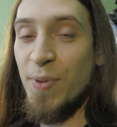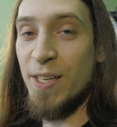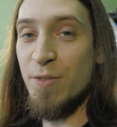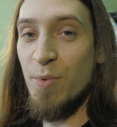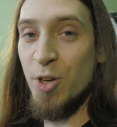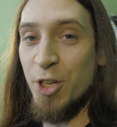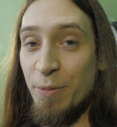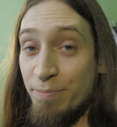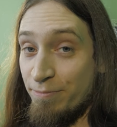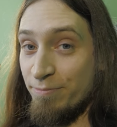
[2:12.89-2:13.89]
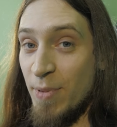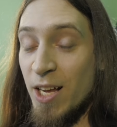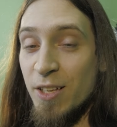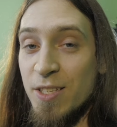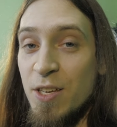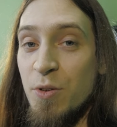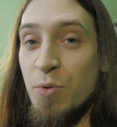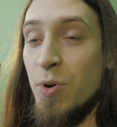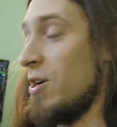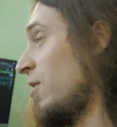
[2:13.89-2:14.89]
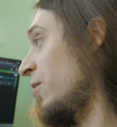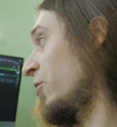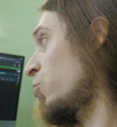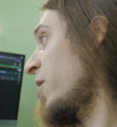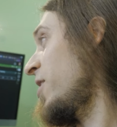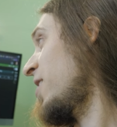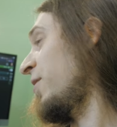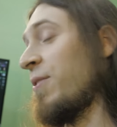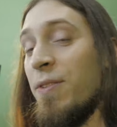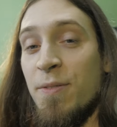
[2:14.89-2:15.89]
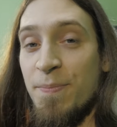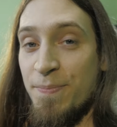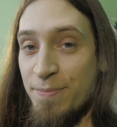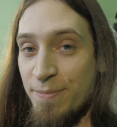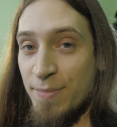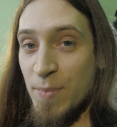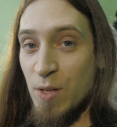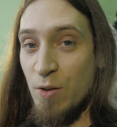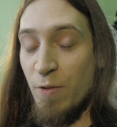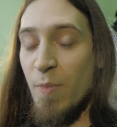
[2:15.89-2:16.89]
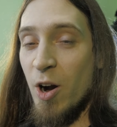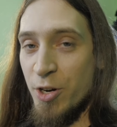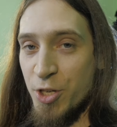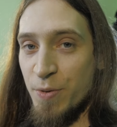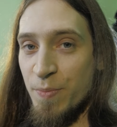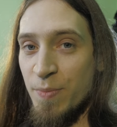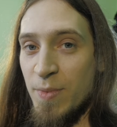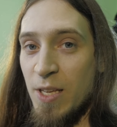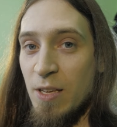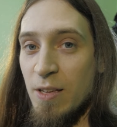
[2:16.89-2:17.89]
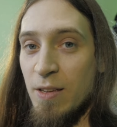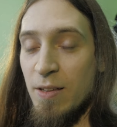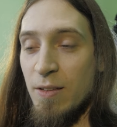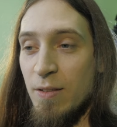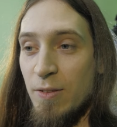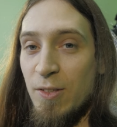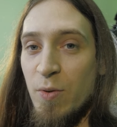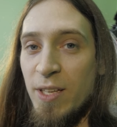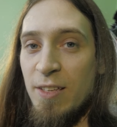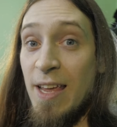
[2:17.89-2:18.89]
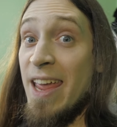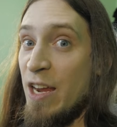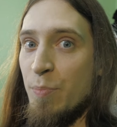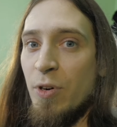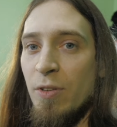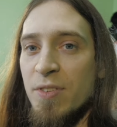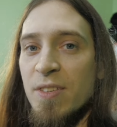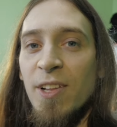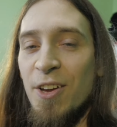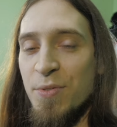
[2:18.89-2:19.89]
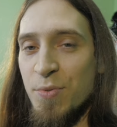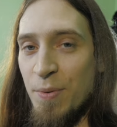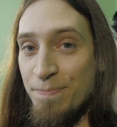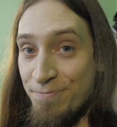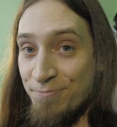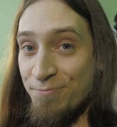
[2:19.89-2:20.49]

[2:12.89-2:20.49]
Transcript: Thanks for watching. I'll see you on 28th of March during the April's live stream.